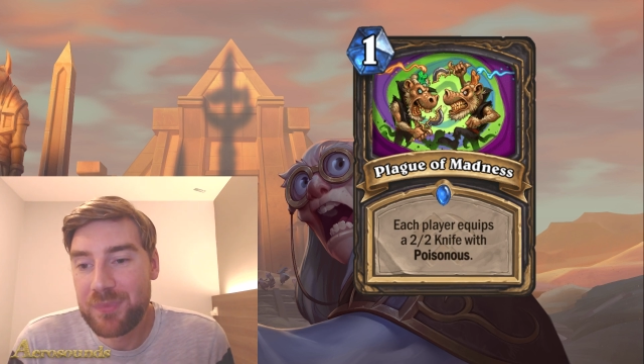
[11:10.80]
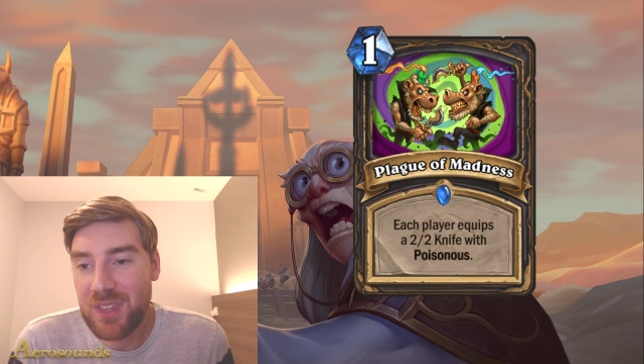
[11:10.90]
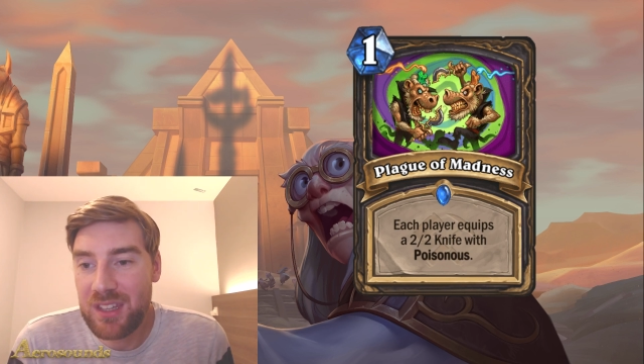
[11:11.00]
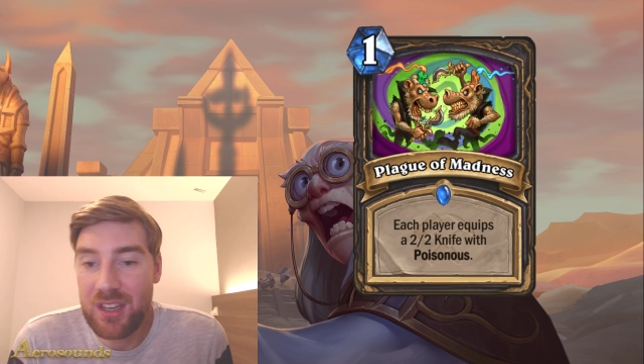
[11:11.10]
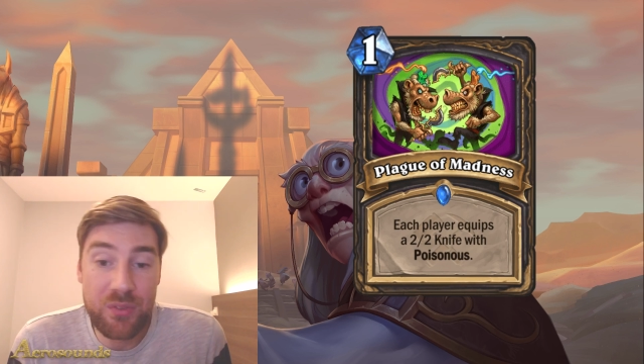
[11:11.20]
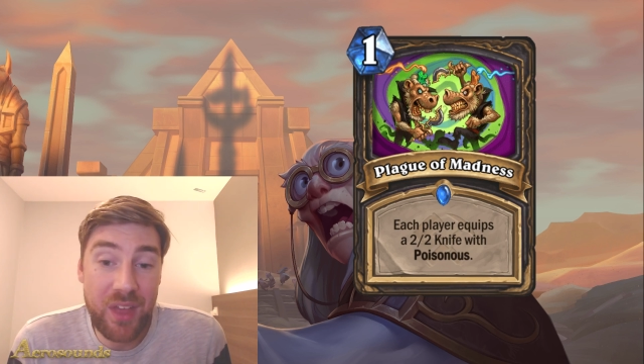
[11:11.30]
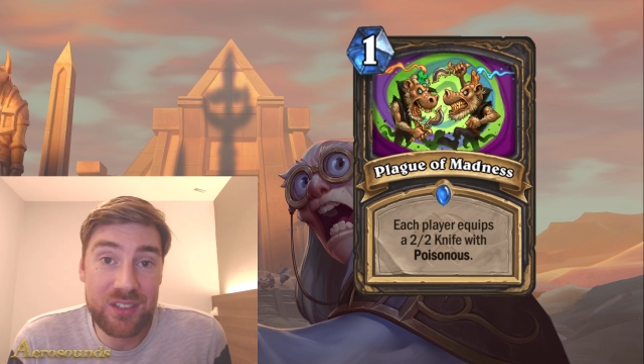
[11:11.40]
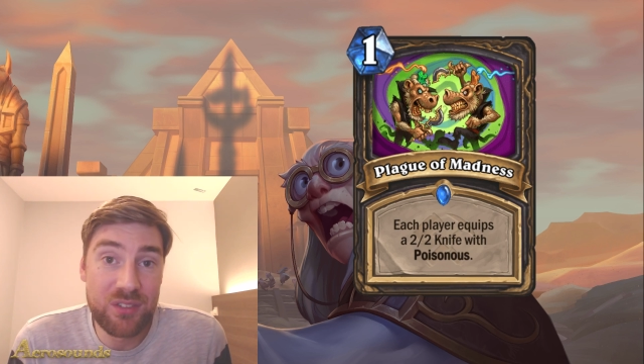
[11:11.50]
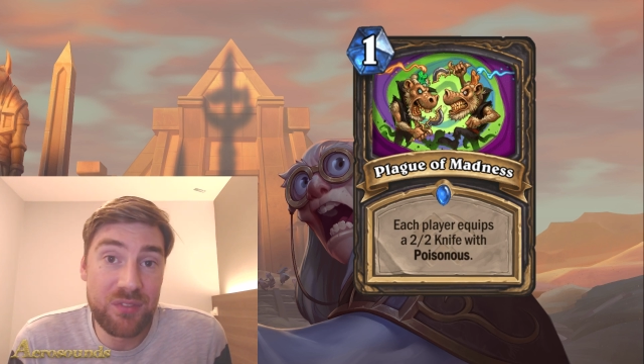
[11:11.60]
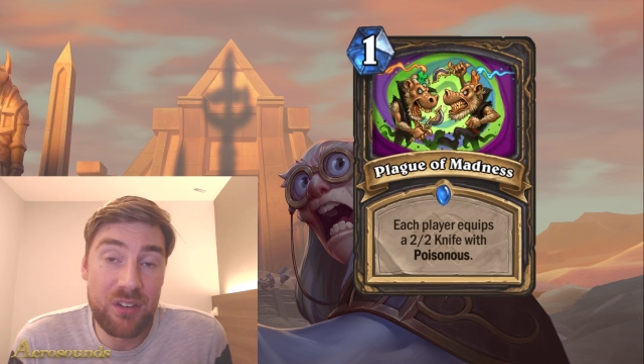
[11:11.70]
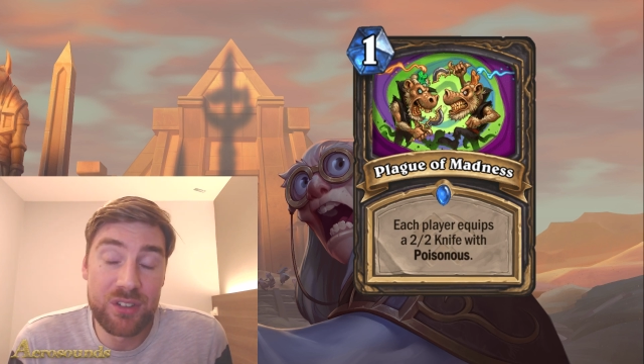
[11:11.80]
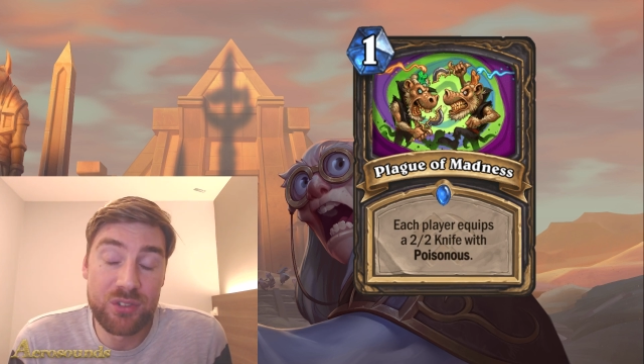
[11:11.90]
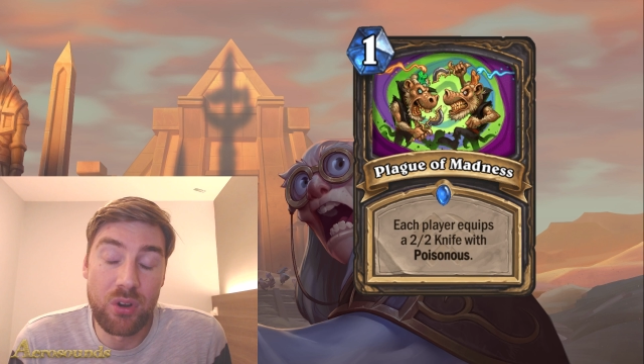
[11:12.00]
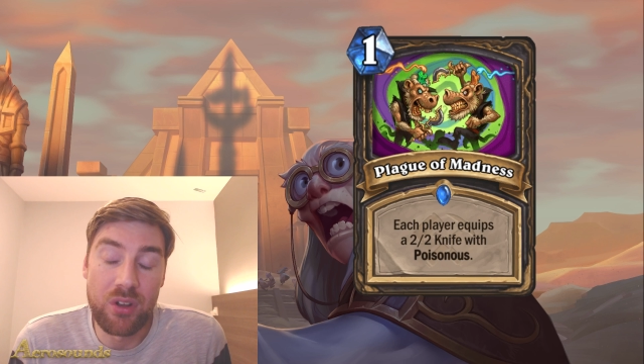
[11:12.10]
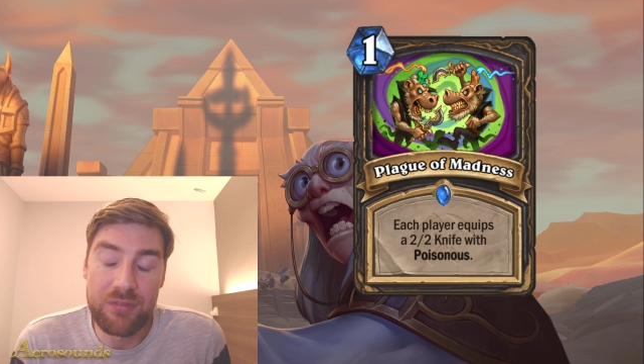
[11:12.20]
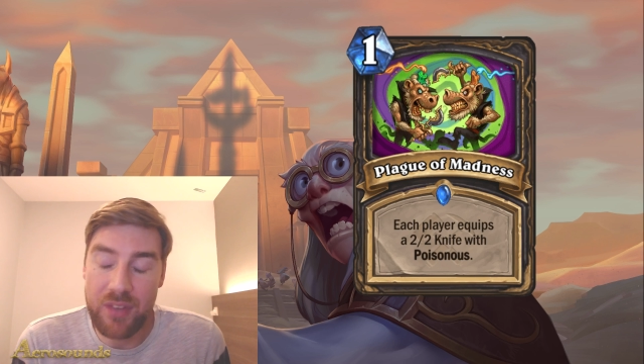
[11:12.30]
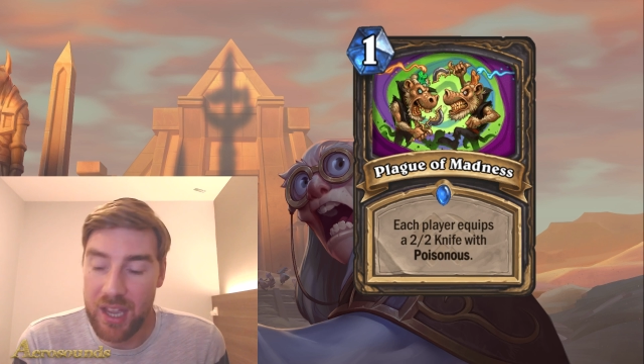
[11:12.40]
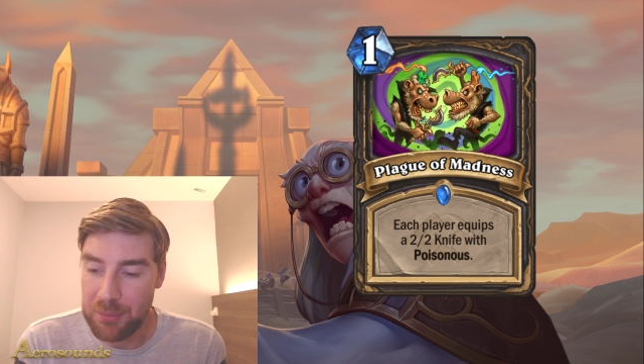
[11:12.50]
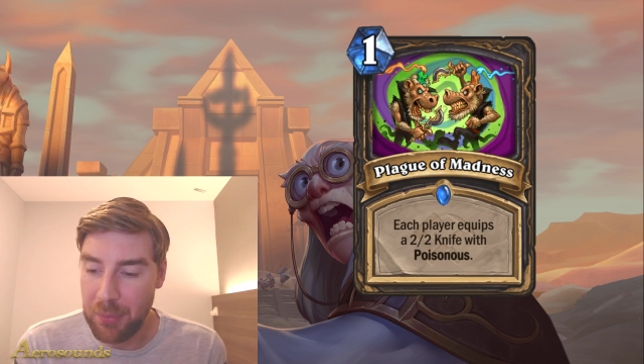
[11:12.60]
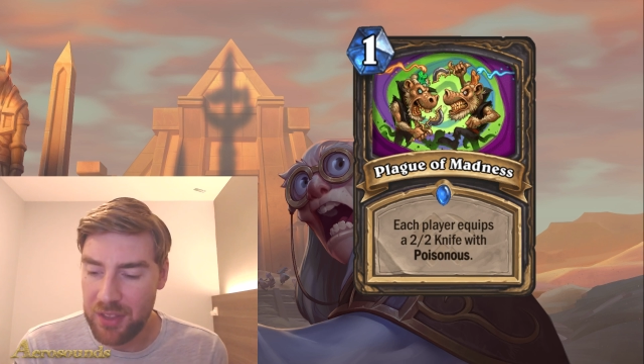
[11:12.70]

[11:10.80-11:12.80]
you know, that's a very strong effect, but